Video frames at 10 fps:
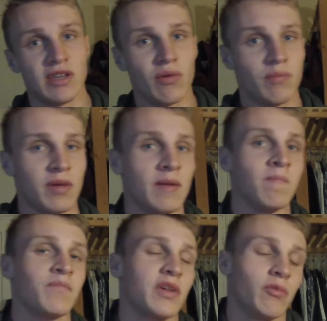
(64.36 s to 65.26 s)
It
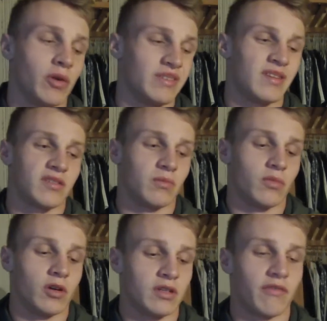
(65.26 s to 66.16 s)
doesn't
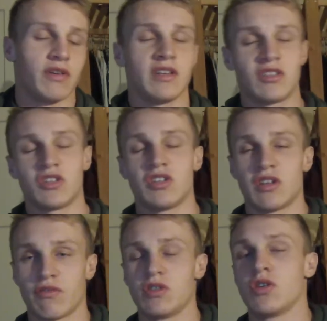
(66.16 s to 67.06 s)
work different, it's just a
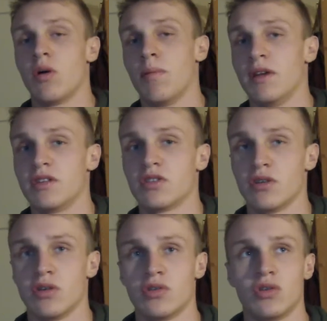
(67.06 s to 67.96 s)
different topic. So
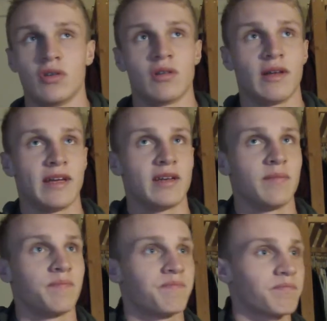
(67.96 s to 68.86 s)
you'd like,
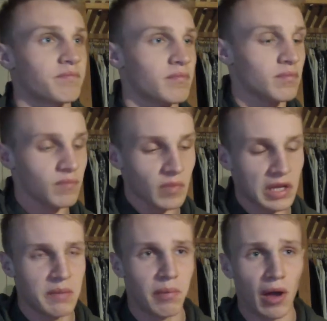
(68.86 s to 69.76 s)

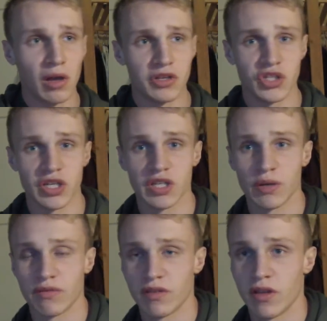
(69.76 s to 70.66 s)
in biology you
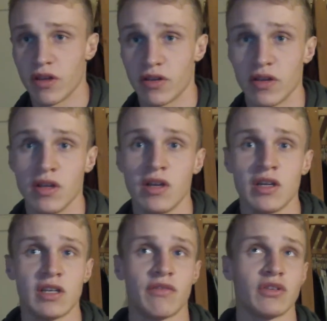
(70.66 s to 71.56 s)
have the
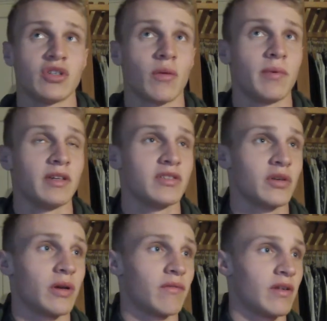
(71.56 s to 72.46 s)
different topics, so
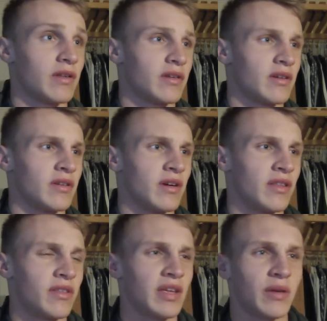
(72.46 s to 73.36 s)
you have like kind of, I
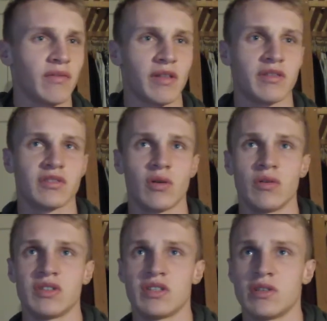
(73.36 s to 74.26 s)
think you have like the
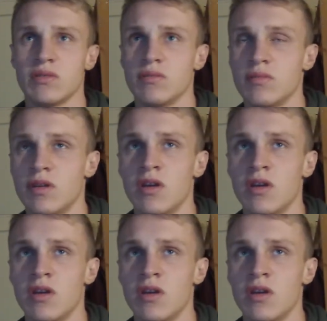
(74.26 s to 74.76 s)
solar system.